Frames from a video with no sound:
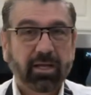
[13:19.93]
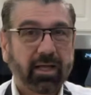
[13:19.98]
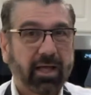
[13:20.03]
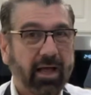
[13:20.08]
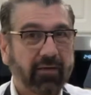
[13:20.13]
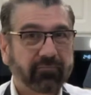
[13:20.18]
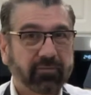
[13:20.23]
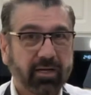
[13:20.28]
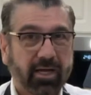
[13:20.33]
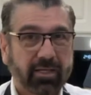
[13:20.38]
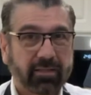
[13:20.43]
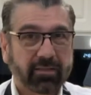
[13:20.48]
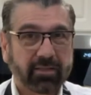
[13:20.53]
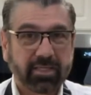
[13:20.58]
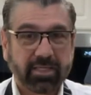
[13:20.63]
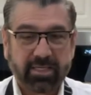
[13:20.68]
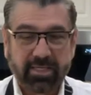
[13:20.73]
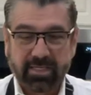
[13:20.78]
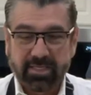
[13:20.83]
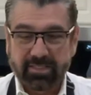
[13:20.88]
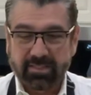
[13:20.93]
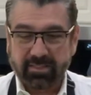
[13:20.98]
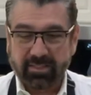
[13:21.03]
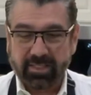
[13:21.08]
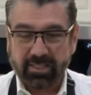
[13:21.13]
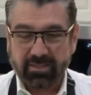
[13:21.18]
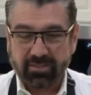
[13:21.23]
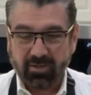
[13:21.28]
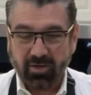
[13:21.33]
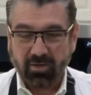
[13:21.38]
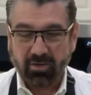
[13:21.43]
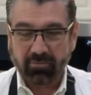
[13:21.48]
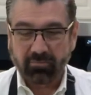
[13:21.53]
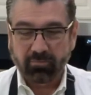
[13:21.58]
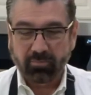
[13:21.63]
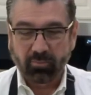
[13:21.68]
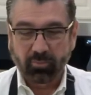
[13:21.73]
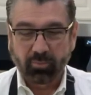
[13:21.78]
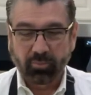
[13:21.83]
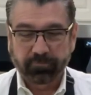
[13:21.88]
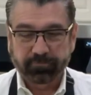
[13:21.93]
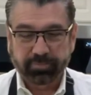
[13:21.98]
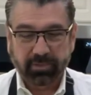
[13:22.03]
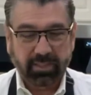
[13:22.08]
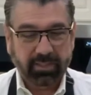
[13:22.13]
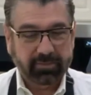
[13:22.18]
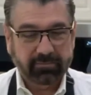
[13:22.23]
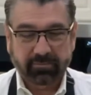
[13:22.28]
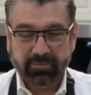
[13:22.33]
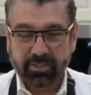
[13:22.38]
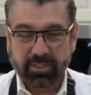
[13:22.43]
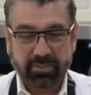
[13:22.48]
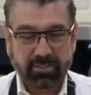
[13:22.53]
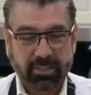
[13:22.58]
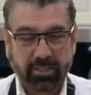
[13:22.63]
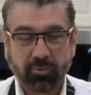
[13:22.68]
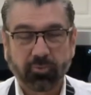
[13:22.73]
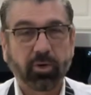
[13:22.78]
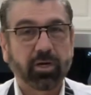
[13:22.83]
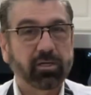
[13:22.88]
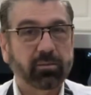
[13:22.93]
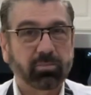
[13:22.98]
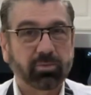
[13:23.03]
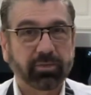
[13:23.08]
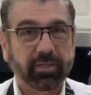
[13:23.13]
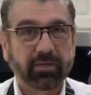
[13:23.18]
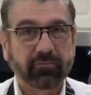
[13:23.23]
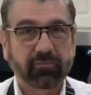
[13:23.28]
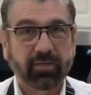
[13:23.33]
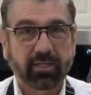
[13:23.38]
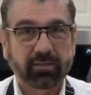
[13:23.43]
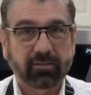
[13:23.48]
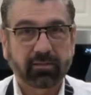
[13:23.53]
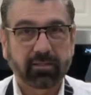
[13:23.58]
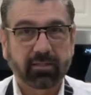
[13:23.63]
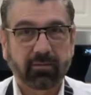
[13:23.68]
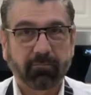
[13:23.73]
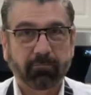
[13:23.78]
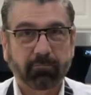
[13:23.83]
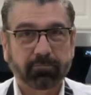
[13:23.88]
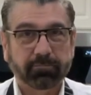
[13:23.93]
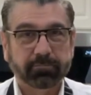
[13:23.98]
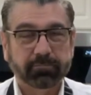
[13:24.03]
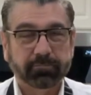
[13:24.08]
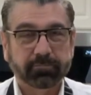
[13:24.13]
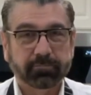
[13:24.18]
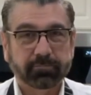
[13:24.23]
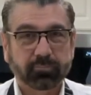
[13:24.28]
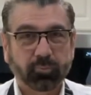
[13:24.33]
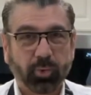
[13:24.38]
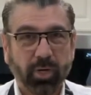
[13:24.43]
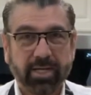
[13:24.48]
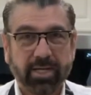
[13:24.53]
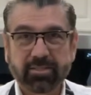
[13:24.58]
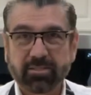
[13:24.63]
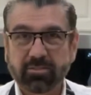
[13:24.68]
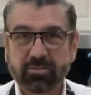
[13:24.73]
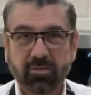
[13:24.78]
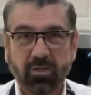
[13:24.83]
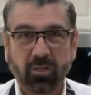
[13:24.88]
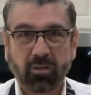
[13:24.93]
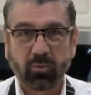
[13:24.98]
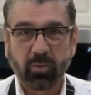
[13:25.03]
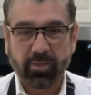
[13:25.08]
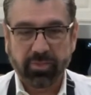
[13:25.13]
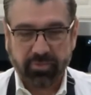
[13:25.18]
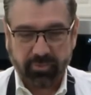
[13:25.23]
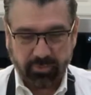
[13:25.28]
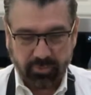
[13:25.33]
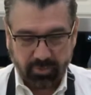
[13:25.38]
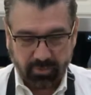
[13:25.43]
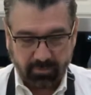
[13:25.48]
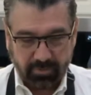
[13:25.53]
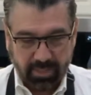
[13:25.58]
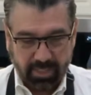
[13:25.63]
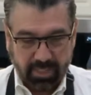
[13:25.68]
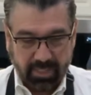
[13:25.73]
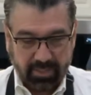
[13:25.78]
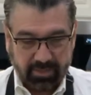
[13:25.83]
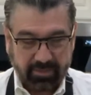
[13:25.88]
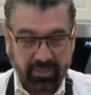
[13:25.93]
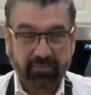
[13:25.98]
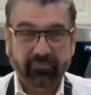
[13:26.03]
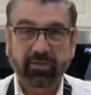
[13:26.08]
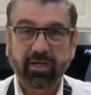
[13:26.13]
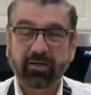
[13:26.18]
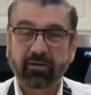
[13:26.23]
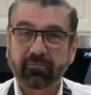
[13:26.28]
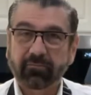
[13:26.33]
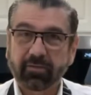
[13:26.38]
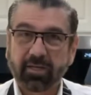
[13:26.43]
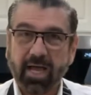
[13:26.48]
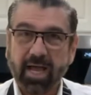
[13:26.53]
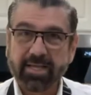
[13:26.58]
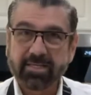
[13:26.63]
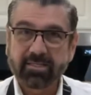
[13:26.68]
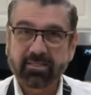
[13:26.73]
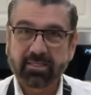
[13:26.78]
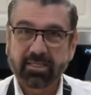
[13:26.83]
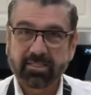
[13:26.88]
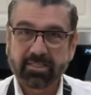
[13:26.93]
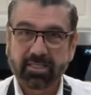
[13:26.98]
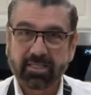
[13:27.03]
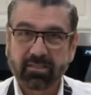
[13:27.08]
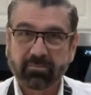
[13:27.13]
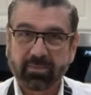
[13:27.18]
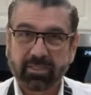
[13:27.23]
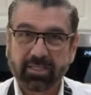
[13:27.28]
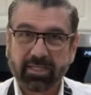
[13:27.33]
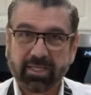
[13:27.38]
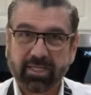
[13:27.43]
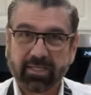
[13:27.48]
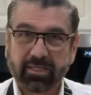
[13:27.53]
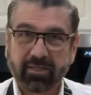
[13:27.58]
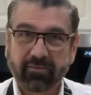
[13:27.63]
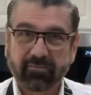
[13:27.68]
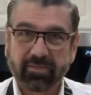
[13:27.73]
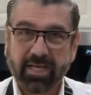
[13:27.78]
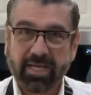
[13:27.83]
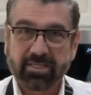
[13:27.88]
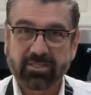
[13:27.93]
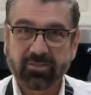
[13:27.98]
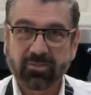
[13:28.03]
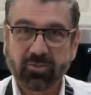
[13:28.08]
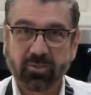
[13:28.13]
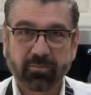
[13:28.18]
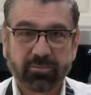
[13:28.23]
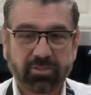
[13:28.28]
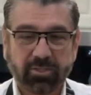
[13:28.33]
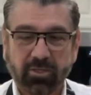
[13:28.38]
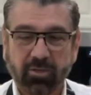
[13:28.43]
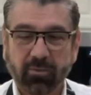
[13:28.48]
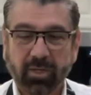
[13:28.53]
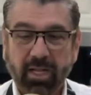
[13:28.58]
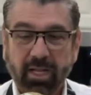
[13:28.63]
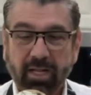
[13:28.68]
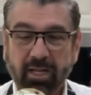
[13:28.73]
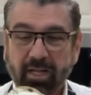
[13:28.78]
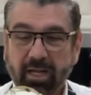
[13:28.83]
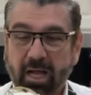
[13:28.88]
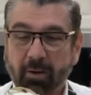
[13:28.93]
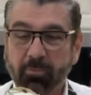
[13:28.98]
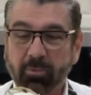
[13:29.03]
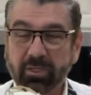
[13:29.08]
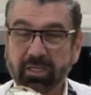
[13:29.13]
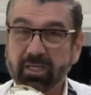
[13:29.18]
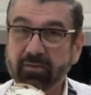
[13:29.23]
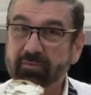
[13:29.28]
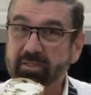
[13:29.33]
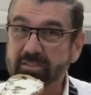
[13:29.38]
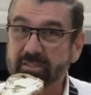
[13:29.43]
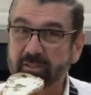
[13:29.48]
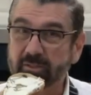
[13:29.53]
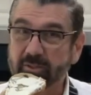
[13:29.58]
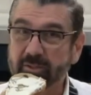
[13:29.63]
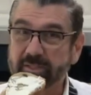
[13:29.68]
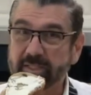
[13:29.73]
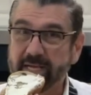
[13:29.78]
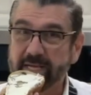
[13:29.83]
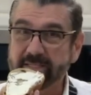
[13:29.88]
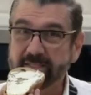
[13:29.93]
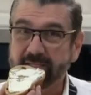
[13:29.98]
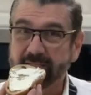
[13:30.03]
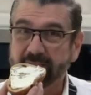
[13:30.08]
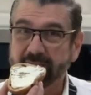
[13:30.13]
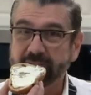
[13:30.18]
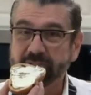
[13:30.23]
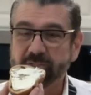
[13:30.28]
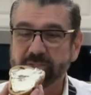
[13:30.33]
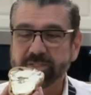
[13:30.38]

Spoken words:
I've got these. These are just incredible. They've got the raisins all the way through them. They've got a nice cinnamon hint of taste to them. So I'm going to give this a little taste and let you